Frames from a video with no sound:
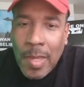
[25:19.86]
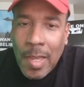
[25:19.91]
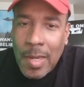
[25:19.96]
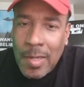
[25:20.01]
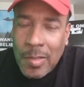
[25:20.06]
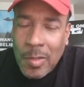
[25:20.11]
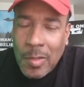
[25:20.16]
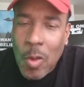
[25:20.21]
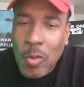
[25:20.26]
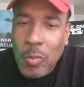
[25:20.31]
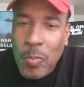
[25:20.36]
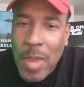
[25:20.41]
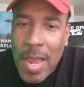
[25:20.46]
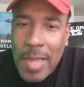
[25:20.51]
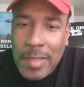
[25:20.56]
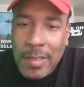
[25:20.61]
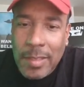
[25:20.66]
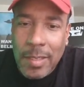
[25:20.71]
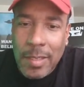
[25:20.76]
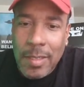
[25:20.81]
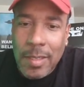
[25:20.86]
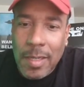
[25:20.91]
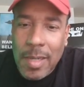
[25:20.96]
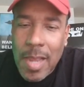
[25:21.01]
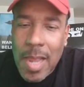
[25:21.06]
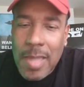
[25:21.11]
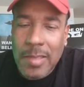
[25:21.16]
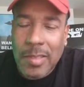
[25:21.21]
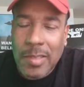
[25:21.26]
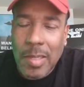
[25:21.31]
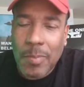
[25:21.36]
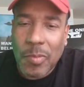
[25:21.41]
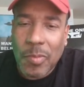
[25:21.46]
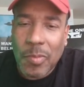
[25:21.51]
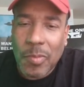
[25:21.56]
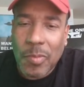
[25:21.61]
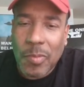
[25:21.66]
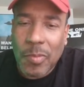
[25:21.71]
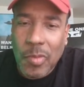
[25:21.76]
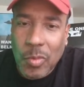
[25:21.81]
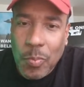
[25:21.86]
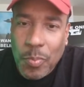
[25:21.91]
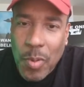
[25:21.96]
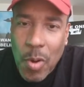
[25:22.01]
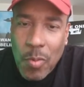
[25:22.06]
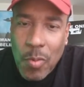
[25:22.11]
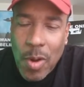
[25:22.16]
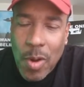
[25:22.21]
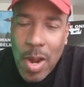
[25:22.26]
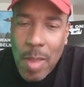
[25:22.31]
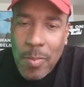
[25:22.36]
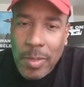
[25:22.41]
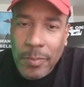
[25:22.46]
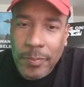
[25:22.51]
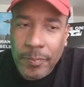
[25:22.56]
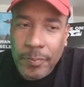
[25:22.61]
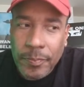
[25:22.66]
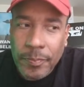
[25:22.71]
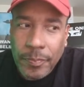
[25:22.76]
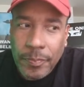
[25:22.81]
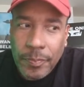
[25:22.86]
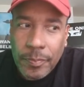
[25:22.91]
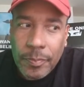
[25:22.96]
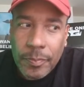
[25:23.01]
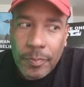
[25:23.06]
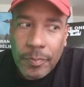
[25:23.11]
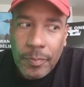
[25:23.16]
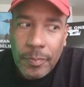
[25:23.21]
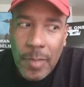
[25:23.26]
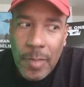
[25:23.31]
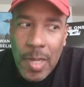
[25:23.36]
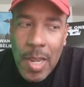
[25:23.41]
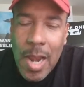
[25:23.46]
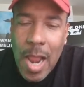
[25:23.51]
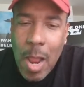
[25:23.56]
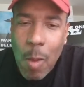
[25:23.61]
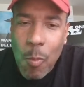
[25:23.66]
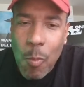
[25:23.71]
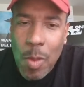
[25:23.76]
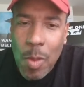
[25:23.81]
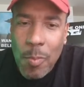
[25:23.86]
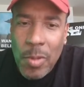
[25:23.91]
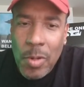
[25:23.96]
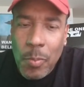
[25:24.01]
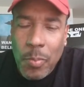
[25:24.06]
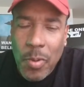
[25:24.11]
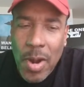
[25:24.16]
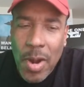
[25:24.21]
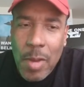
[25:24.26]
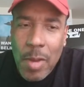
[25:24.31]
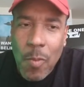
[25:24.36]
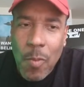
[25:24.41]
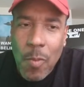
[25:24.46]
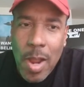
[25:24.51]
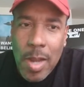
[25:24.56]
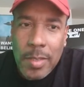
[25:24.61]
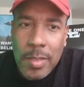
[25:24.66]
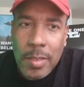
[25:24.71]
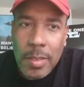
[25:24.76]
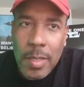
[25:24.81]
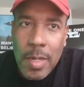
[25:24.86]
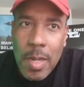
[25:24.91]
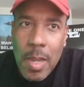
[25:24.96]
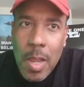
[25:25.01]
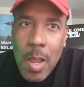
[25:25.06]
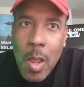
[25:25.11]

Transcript: And this goes back to the concept of social programming and how women are brainwashed.